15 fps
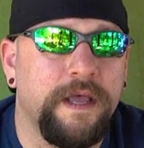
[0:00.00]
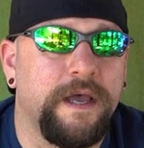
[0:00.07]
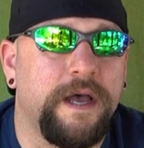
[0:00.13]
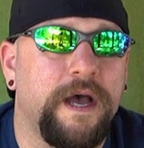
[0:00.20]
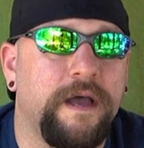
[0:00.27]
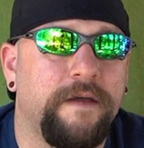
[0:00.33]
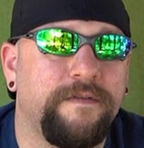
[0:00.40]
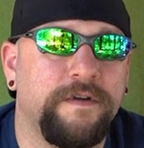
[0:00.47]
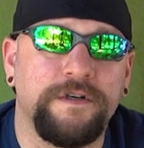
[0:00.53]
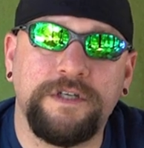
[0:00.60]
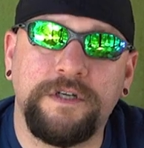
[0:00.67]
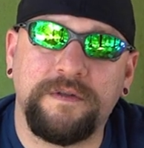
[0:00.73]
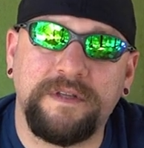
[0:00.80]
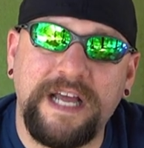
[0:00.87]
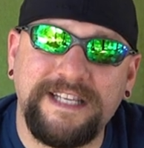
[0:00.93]
If you're
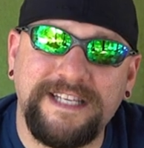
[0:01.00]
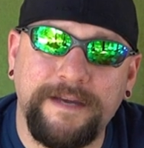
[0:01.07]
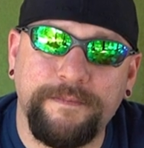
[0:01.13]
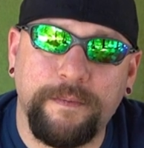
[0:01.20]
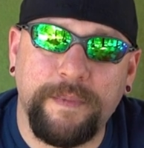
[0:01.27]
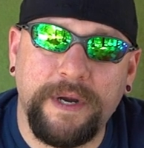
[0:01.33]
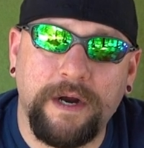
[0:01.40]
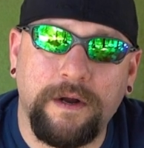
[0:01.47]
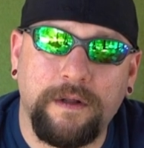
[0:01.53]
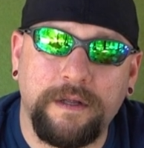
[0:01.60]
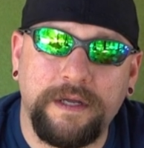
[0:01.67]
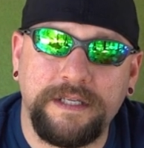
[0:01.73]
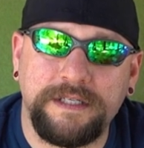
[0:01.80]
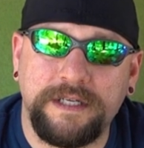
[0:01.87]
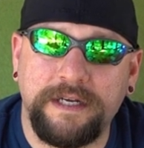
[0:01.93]
shooting that type of barrel,
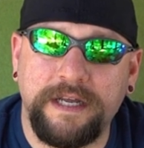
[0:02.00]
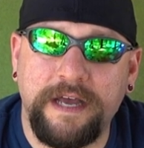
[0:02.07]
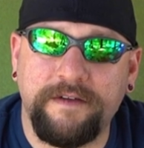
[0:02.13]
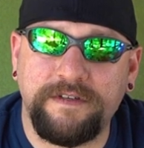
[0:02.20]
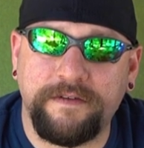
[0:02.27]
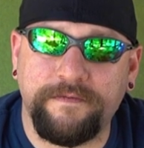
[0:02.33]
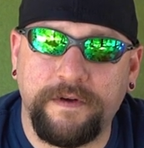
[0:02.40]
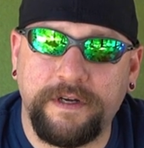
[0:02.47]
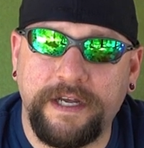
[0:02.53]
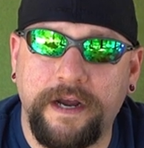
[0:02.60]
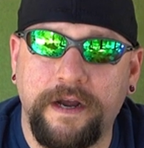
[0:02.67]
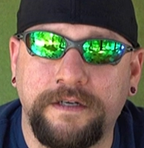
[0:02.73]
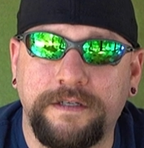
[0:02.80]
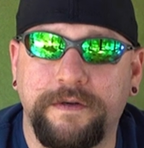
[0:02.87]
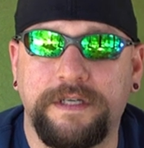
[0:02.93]
it's going to have different
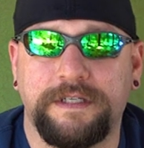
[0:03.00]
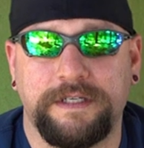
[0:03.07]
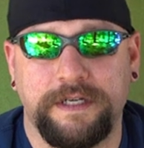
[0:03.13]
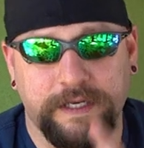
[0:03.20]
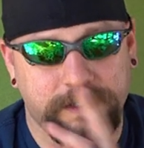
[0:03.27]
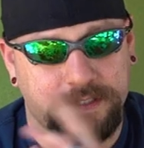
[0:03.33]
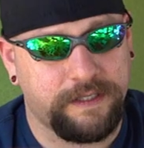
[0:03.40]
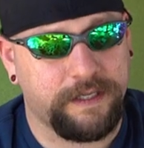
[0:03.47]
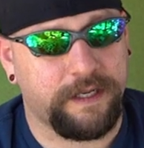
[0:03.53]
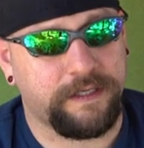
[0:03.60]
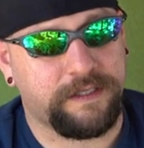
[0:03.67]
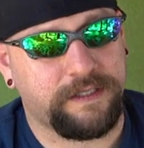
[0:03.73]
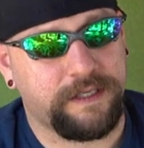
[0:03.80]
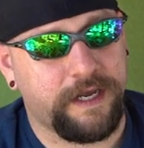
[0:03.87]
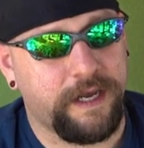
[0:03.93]
characteristics than,
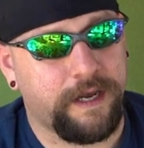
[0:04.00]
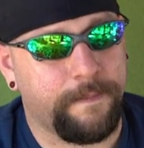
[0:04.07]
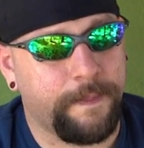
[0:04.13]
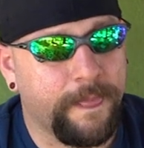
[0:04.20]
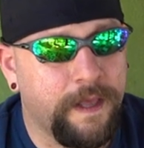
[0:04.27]
say,